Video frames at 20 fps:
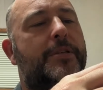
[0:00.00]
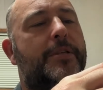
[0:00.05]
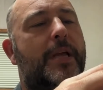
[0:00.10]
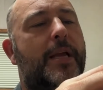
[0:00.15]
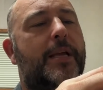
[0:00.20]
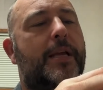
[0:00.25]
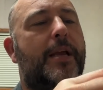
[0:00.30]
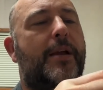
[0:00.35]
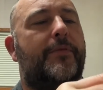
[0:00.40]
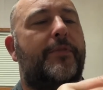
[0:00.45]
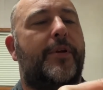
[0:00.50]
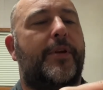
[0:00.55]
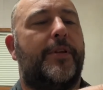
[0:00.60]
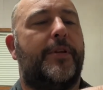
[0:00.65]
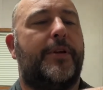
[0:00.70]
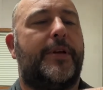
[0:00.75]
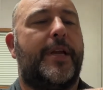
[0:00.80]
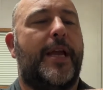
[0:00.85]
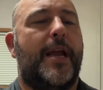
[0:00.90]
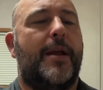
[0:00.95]
like every
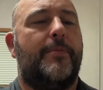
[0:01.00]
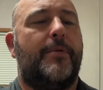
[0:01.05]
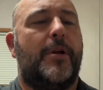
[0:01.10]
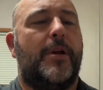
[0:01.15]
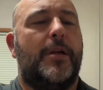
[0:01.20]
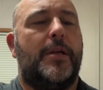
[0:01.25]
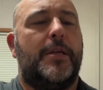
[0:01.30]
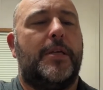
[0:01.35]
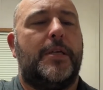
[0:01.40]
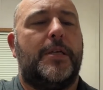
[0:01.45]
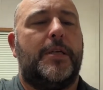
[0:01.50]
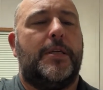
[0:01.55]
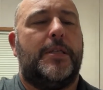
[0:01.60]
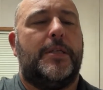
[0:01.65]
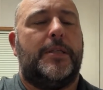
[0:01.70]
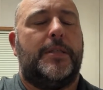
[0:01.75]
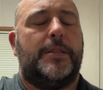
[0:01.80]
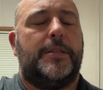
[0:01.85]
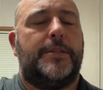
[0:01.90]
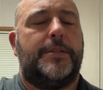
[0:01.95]
other camera.
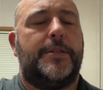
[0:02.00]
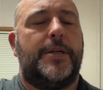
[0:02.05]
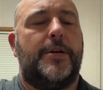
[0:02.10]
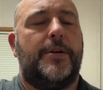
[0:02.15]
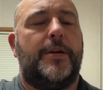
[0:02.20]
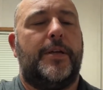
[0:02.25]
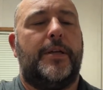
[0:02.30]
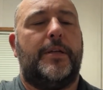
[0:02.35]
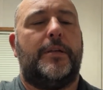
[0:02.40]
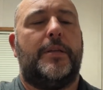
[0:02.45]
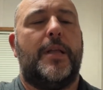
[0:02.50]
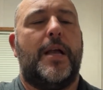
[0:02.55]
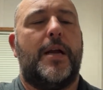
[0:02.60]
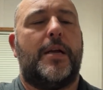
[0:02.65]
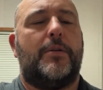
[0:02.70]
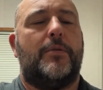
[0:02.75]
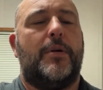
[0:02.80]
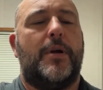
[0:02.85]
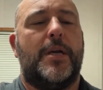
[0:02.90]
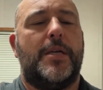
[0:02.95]
Turn it
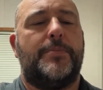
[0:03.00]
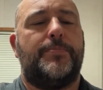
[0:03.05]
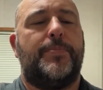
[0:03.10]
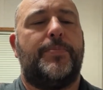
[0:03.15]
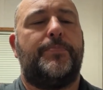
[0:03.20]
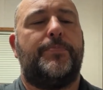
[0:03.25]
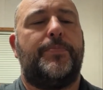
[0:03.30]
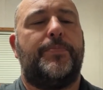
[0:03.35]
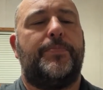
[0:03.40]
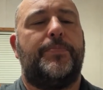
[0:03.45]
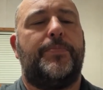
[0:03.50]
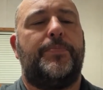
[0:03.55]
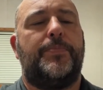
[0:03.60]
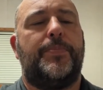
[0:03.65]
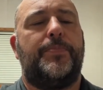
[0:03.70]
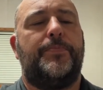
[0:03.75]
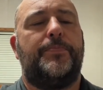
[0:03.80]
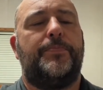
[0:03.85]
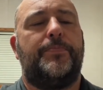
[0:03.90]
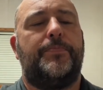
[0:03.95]
clockwise,
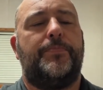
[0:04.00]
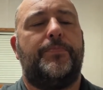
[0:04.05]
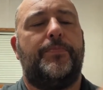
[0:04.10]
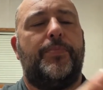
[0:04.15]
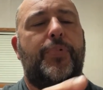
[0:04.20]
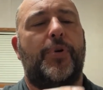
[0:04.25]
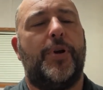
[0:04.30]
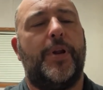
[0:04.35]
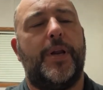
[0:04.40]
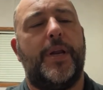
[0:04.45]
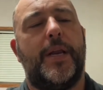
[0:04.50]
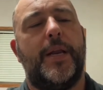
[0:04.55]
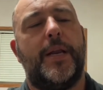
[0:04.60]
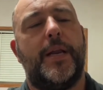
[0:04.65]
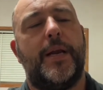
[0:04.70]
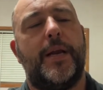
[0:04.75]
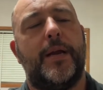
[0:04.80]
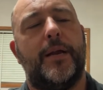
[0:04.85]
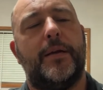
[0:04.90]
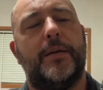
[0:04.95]
put it in
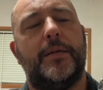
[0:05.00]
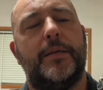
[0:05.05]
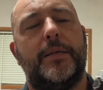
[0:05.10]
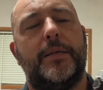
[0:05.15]
there,